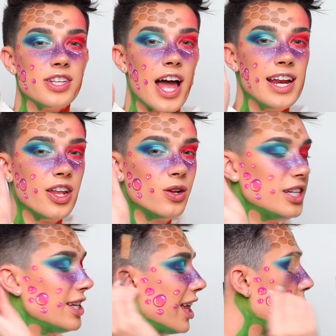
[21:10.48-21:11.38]
With a tiny little
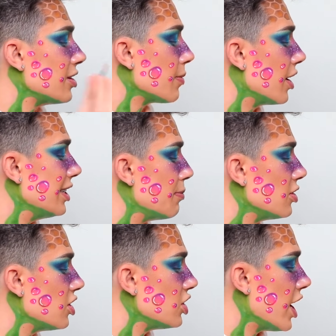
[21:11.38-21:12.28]
detailing brush, I'm gonna dip
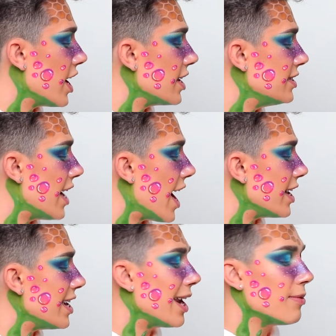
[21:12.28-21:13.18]
into the shade
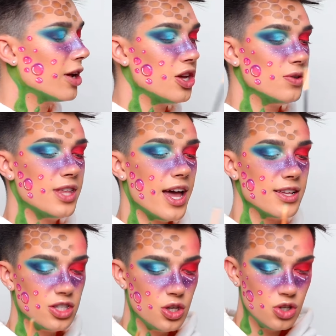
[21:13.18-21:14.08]
Daddy and I'm gonna use
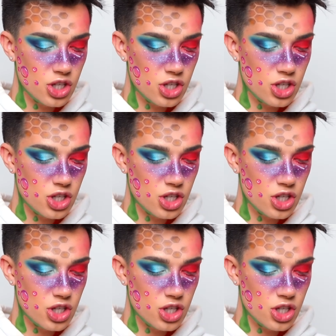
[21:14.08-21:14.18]
this to